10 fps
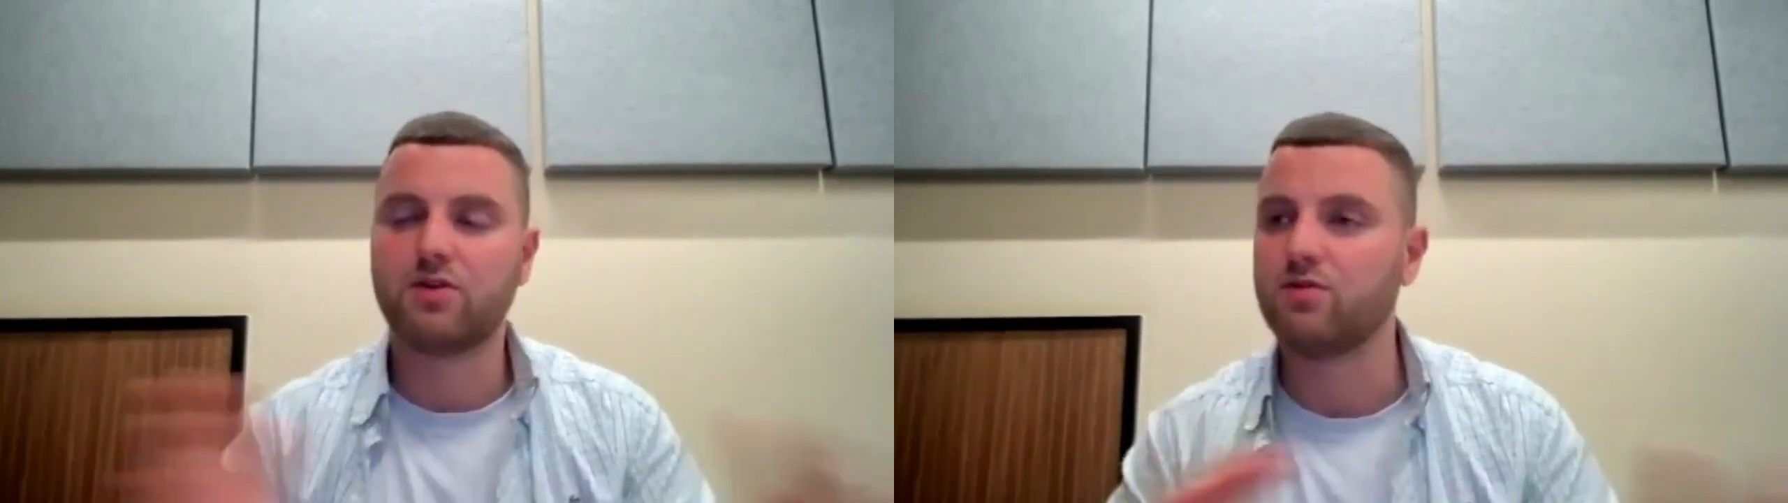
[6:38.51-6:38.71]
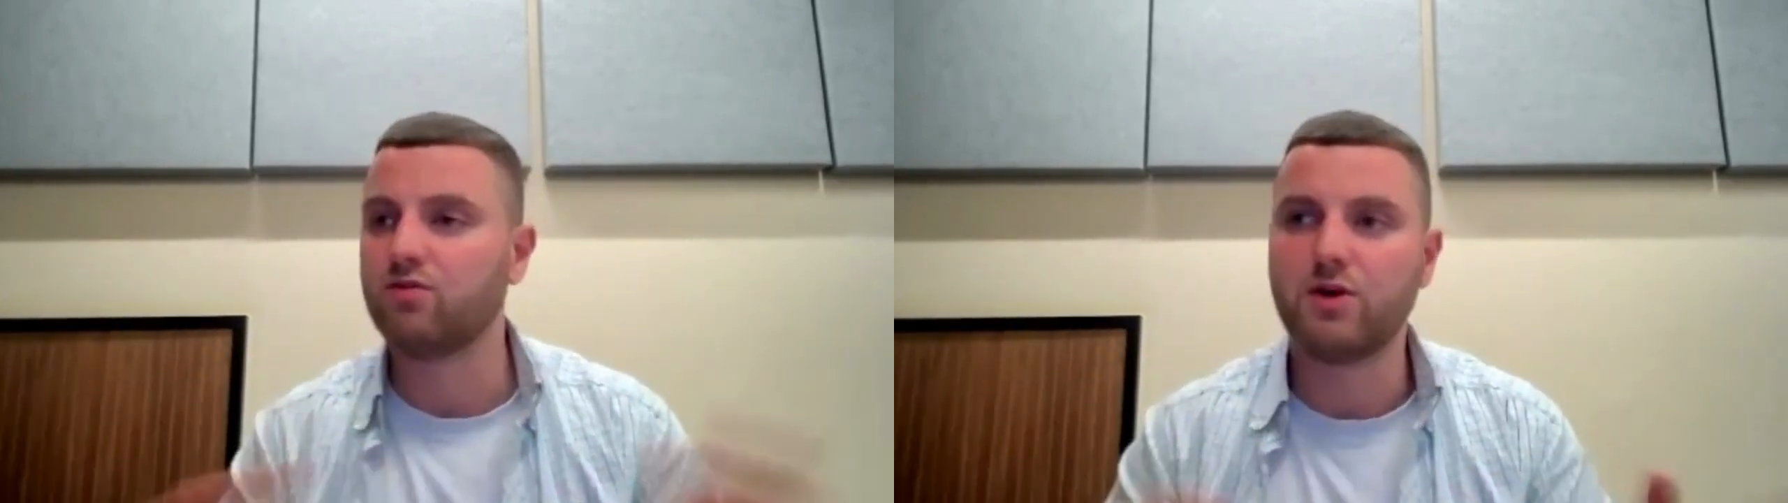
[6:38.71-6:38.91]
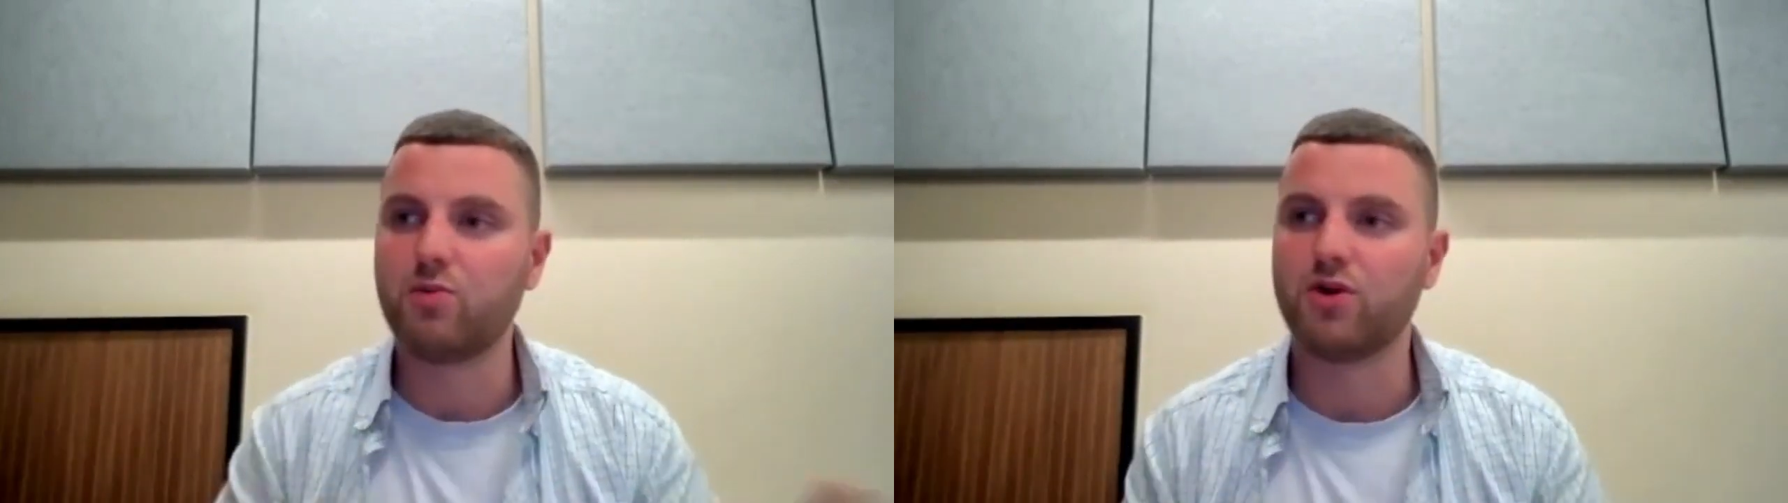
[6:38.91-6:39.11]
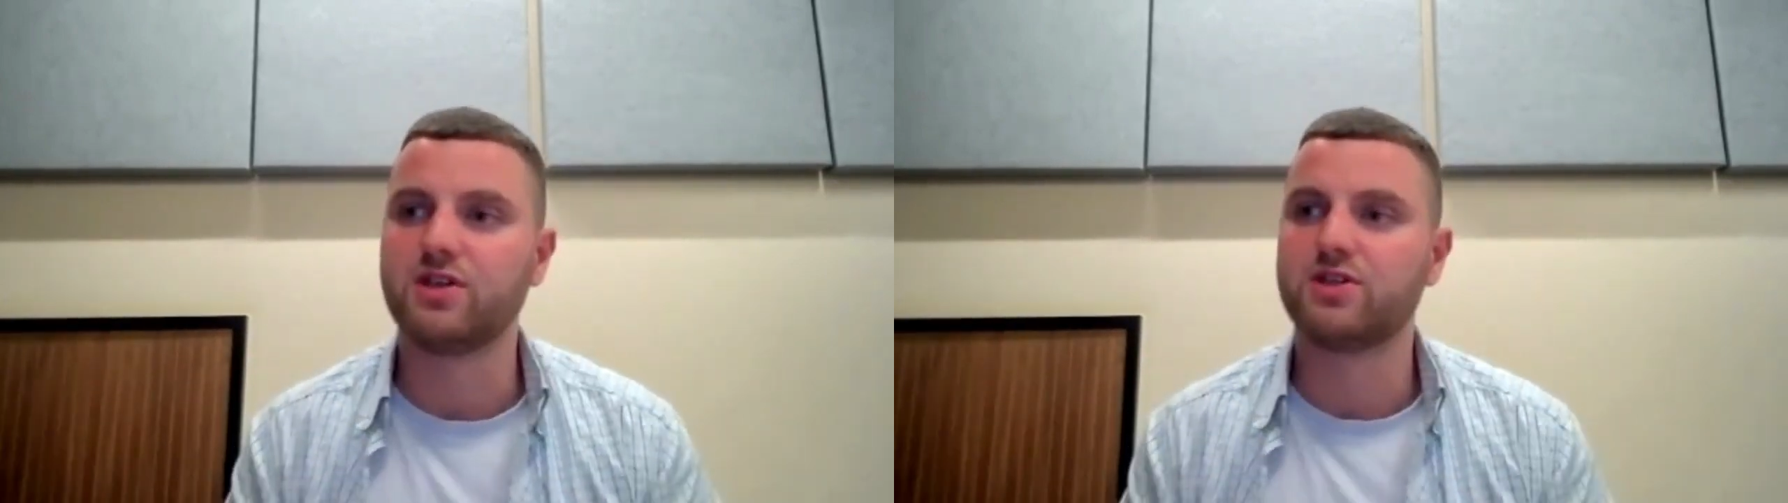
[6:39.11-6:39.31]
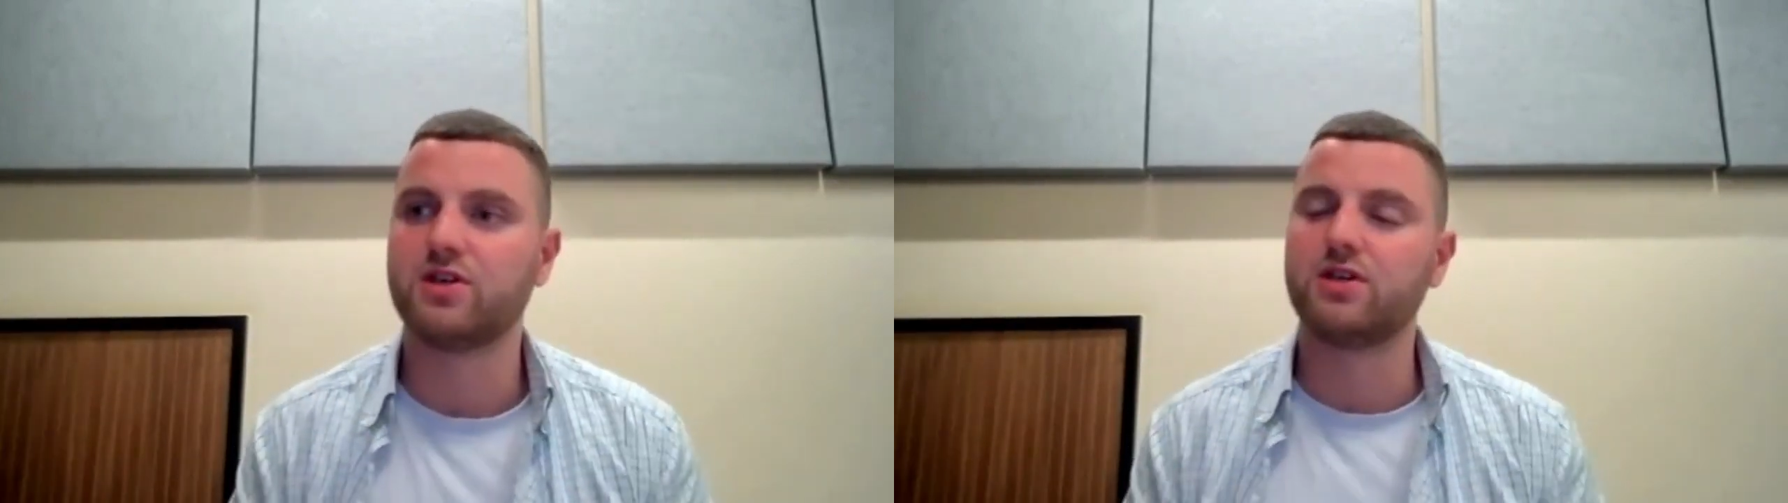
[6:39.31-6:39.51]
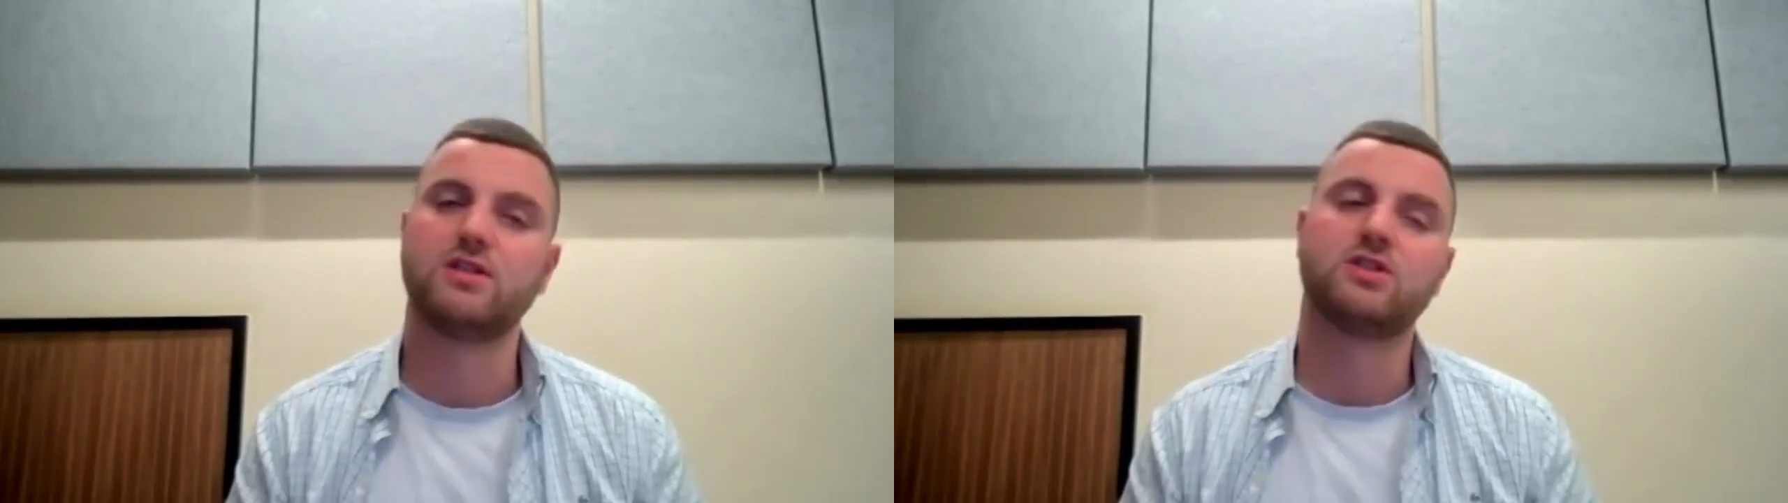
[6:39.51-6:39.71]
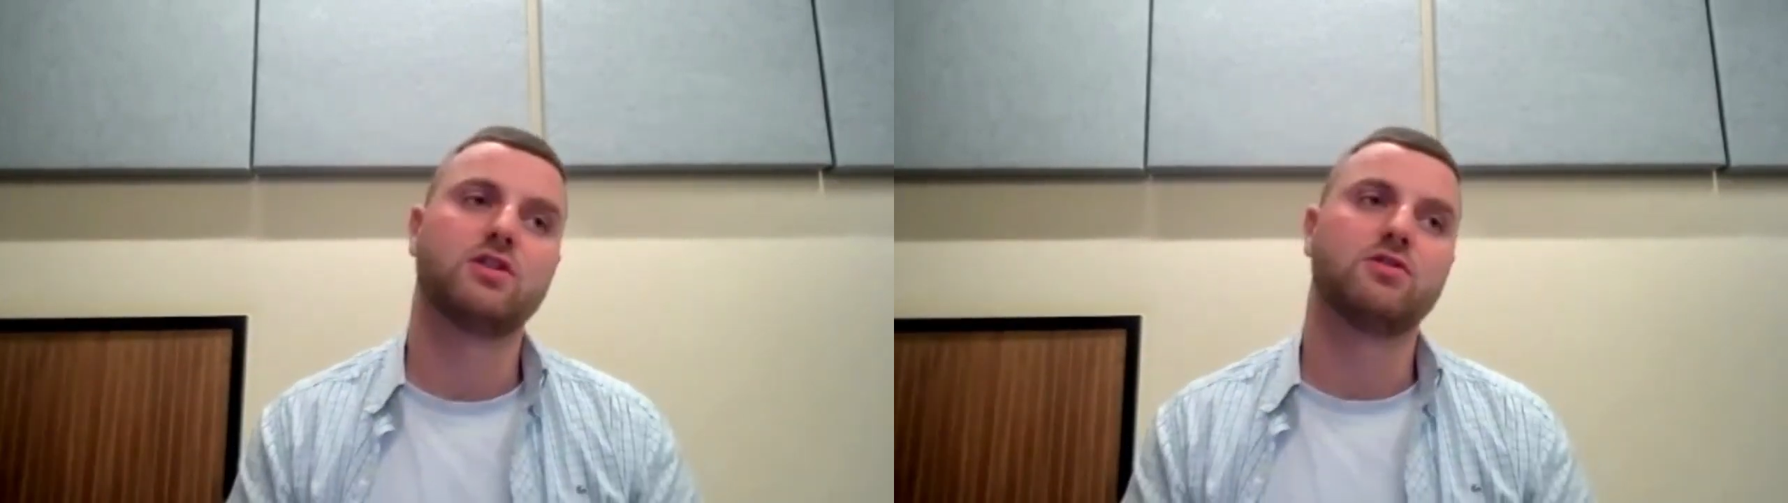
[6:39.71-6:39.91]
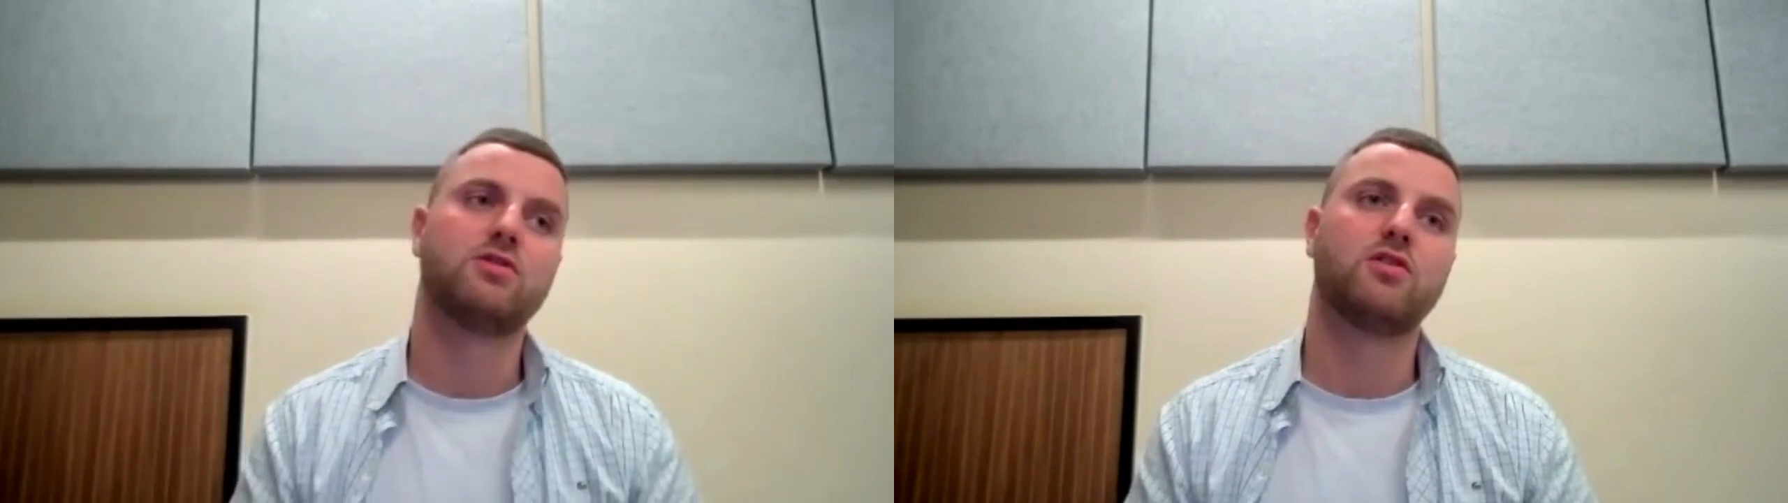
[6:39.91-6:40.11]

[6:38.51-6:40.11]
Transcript: can read what each other are